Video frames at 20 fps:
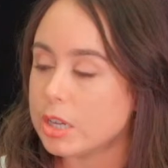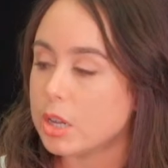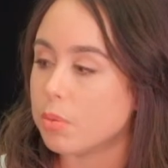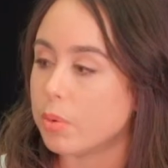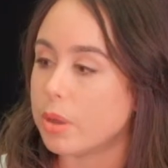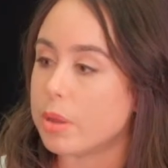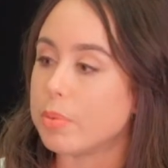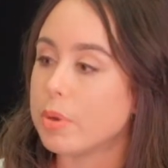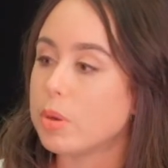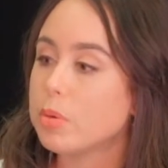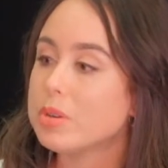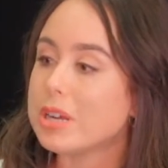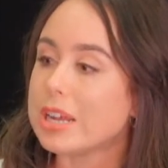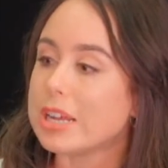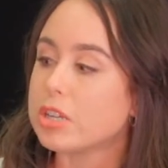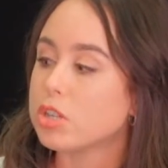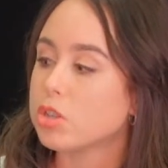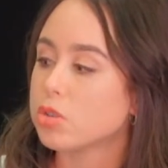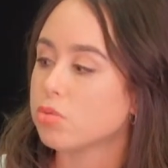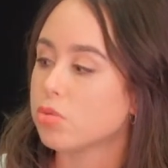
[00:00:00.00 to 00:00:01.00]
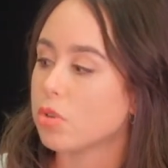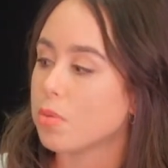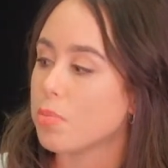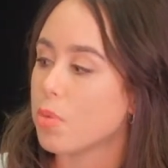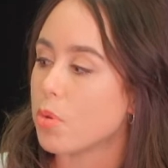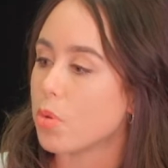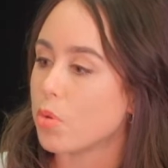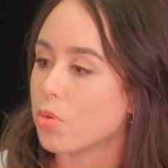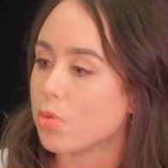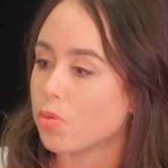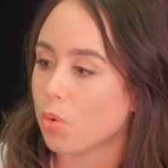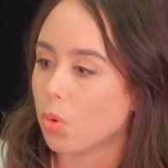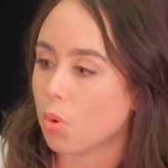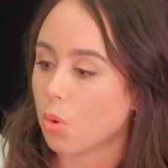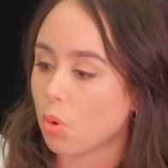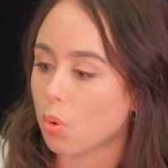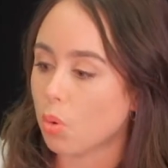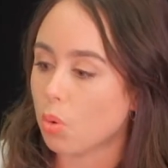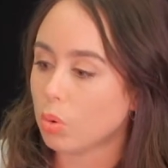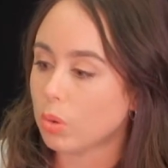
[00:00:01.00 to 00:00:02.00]
We will need to remove
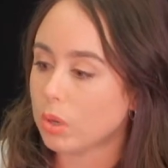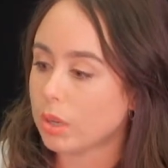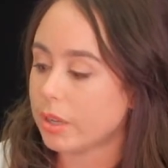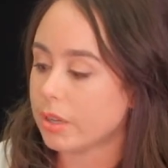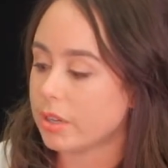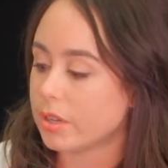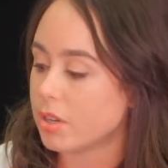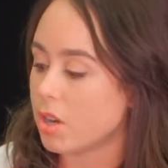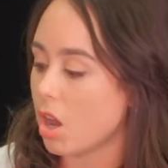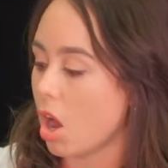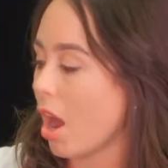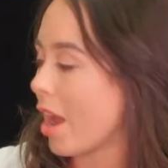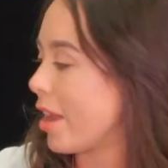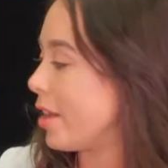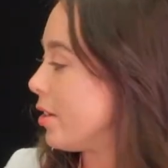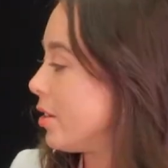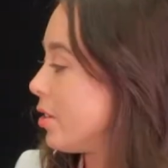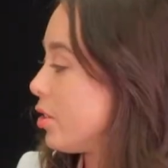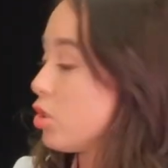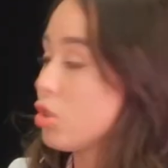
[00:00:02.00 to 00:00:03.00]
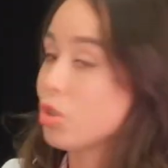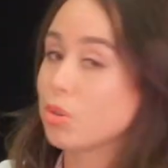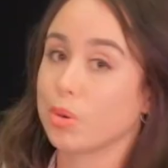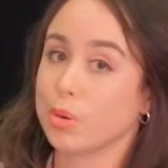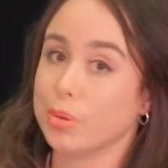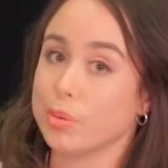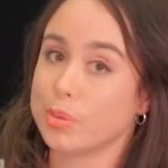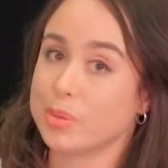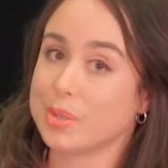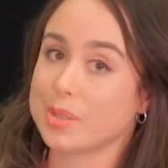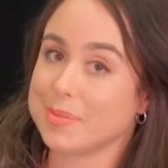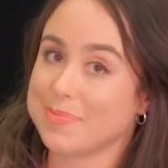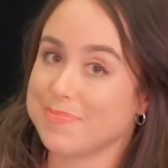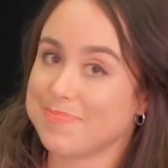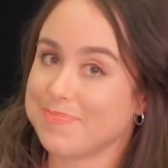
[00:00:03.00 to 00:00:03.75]
all 9 screws.